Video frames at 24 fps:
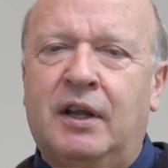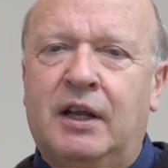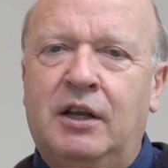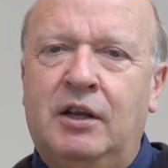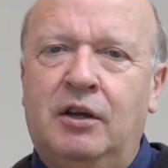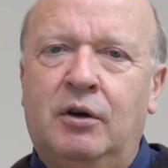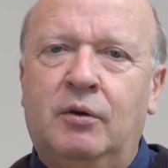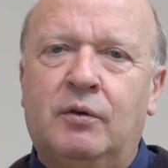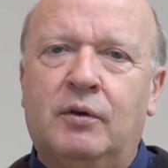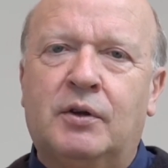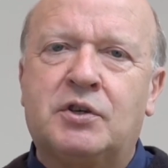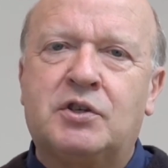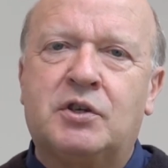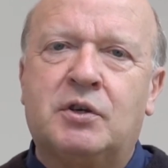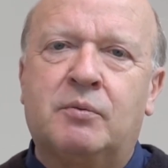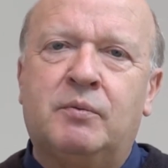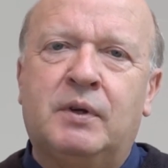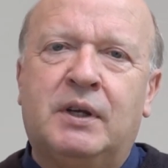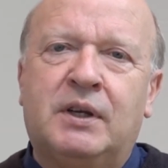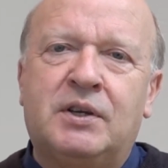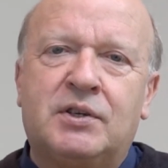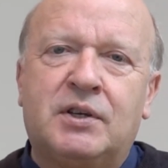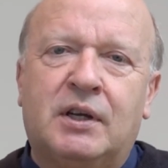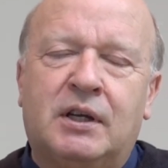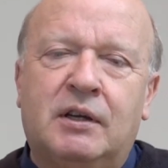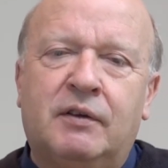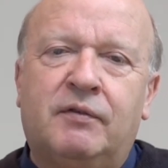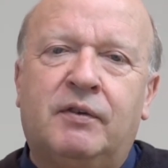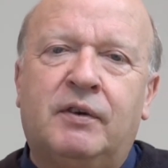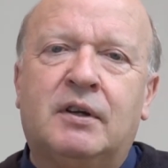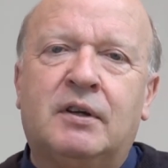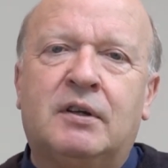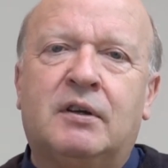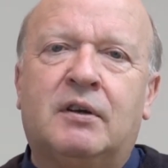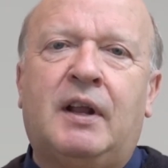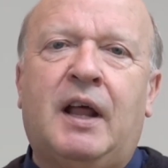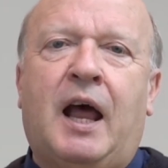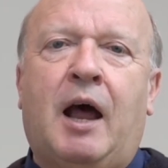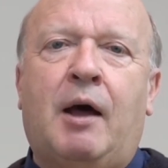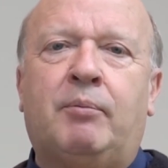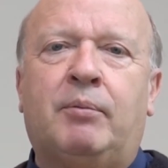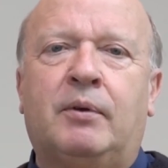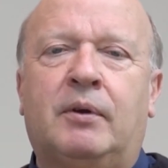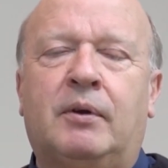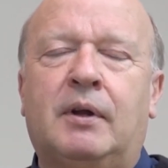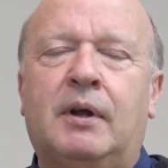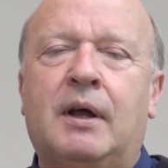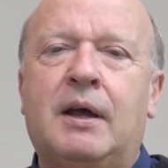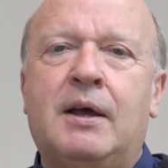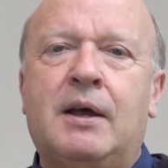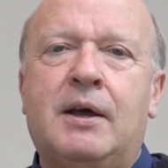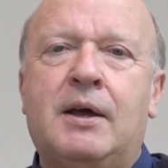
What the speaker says: They knew that something significant had happened.